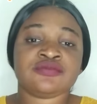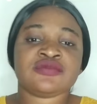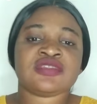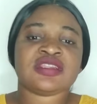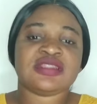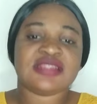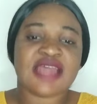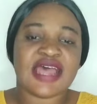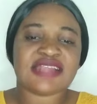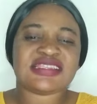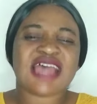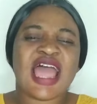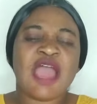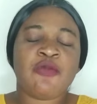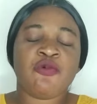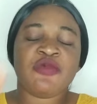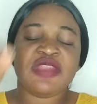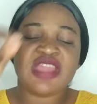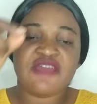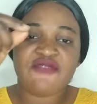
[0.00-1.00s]
That I
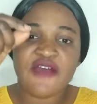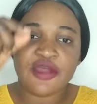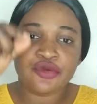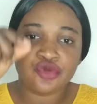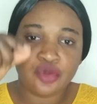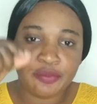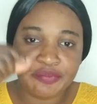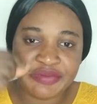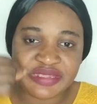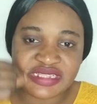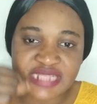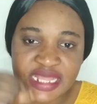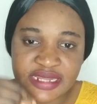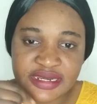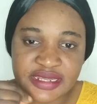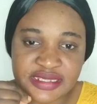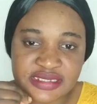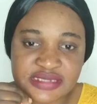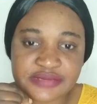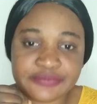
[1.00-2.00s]
will never know
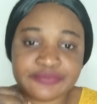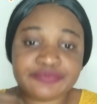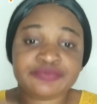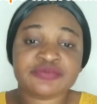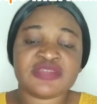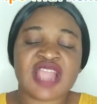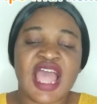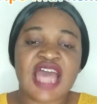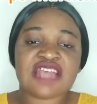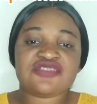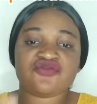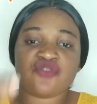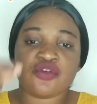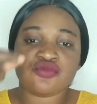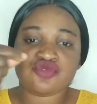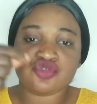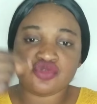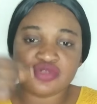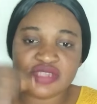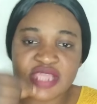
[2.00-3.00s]
bitterness. As from
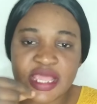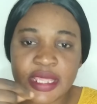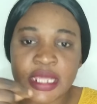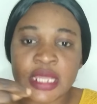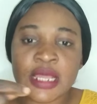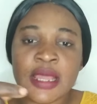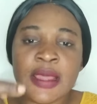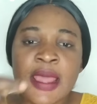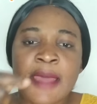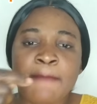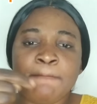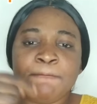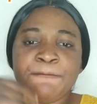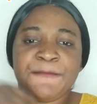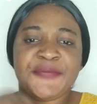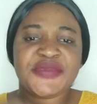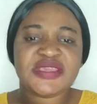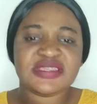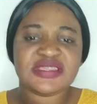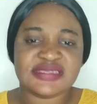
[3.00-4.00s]
today,
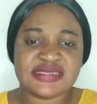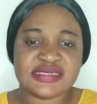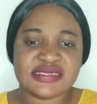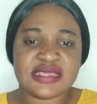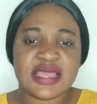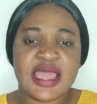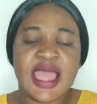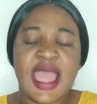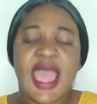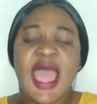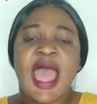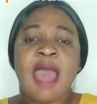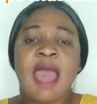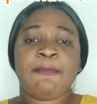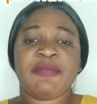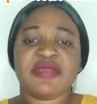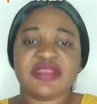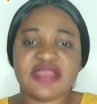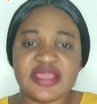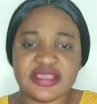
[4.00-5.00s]
peace,
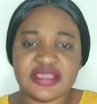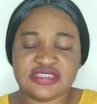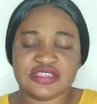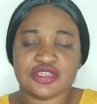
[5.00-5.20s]
happiness,